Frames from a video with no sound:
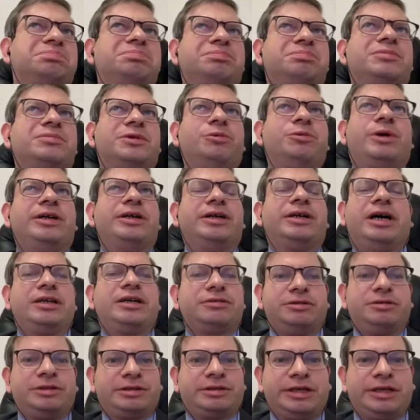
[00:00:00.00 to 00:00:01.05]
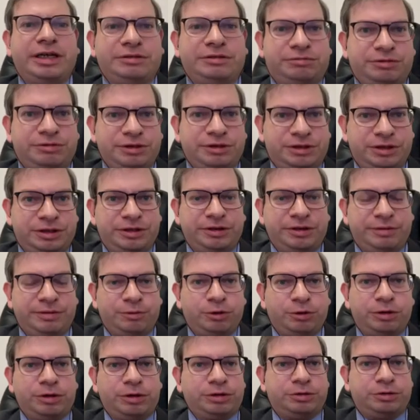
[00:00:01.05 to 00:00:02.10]
100 countries in the
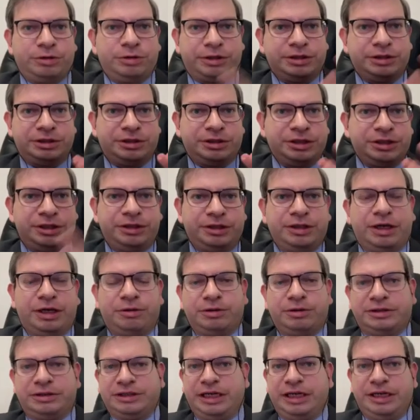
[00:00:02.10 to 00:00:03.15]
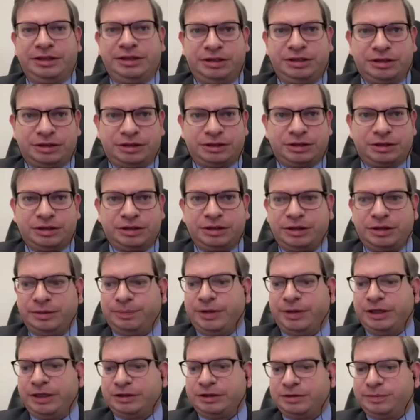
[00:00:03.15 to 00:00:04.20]
world. You can see in our site it's
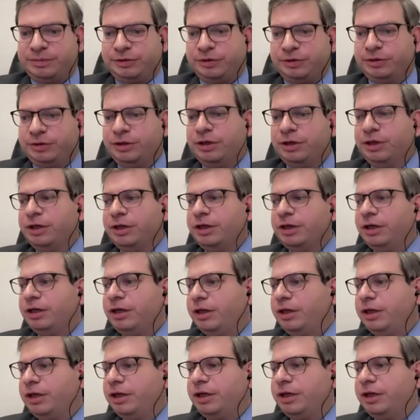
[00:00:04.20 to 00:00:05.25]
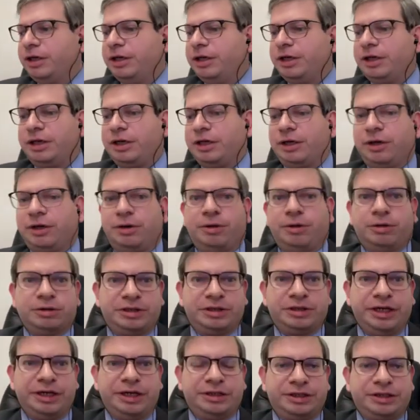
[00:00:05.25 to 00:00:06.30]
possible, all
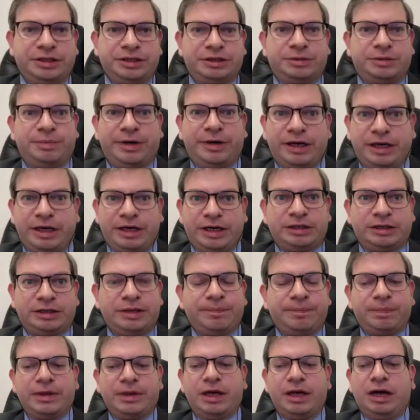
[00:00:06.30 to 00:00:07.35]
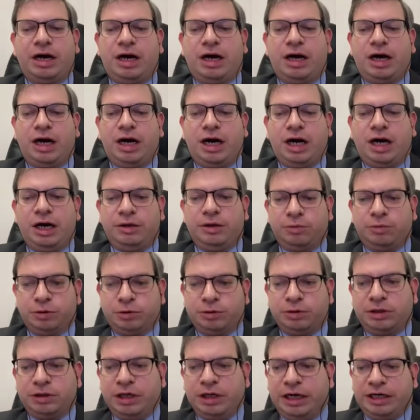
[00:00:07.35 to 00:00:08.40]
data. But I
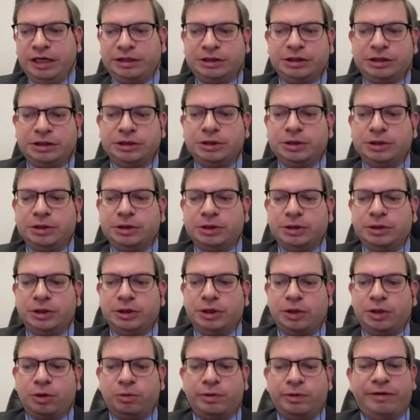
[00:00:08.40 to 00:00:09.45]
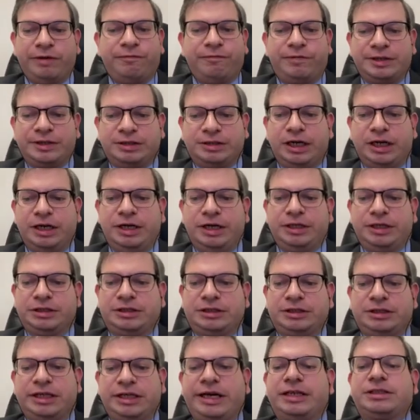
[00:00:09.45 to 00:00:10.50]
would like to
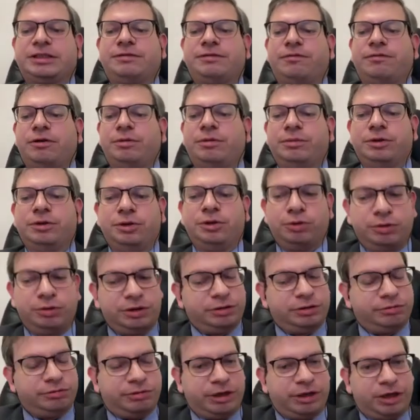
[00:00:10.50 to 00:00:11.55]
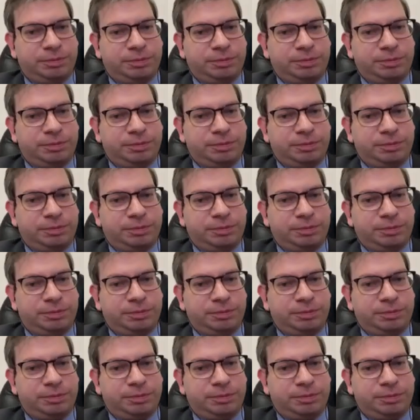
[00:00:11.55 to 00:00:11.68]
overemphasize text from UNIDROIT